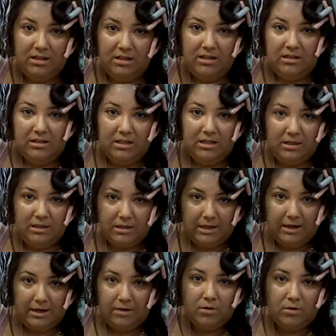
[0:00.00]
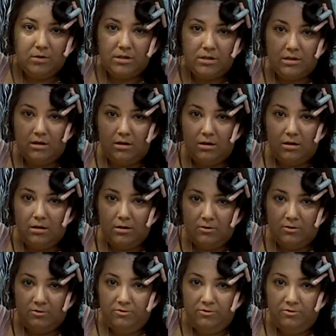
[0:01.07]
take the hair ones
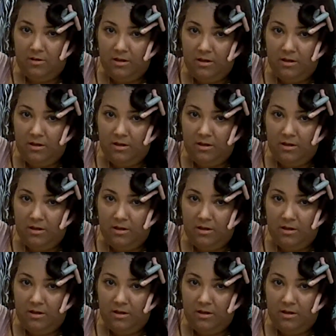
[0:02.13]
off.